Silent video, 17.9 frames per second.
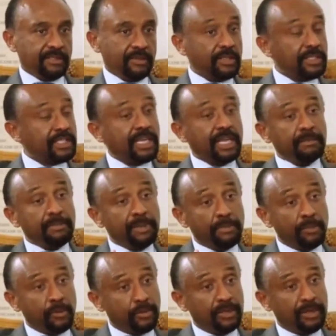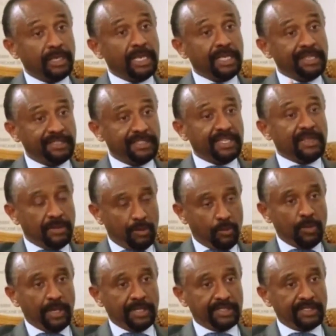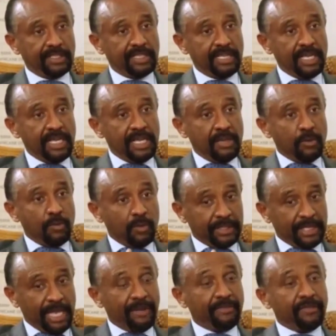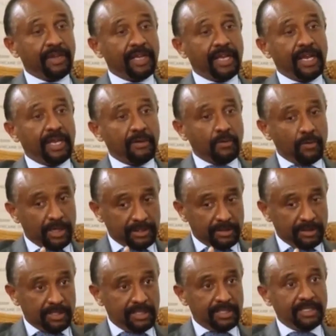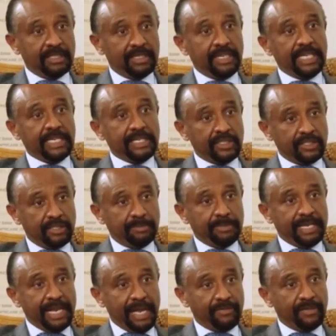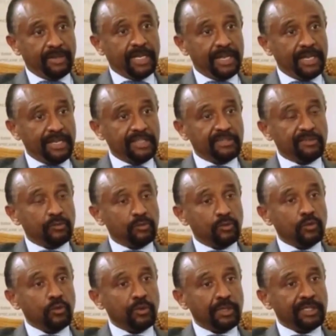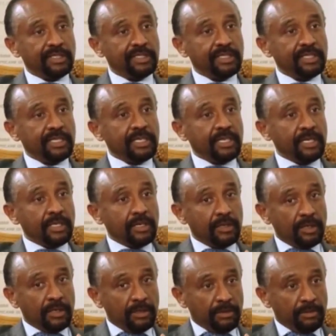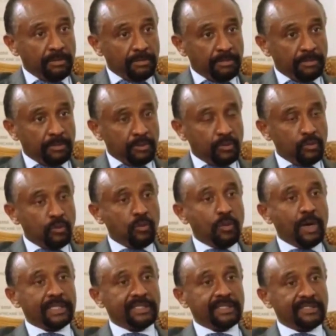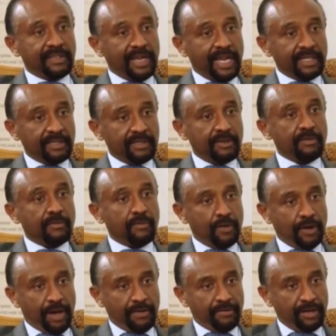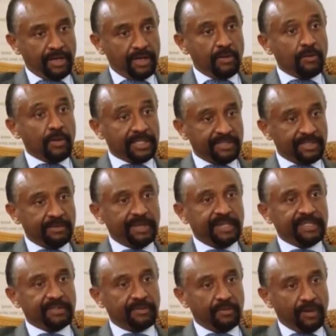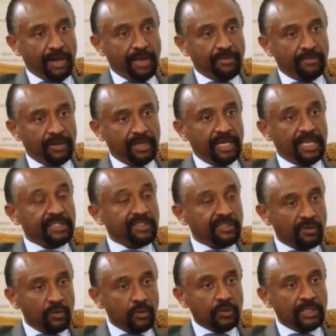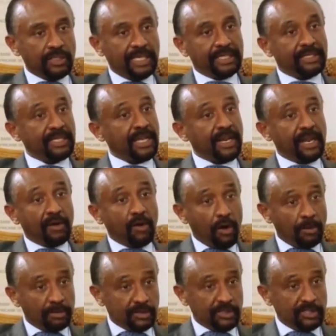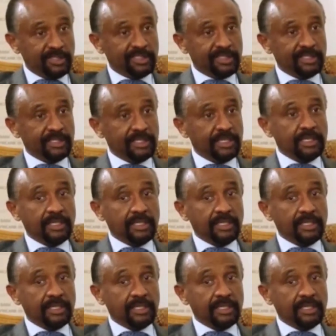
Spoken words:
No, it can be both the East and the West. What Africa, what the leadership in Africa needs to do is do what is right for Africa, what's best for Africa. It's good that there are options.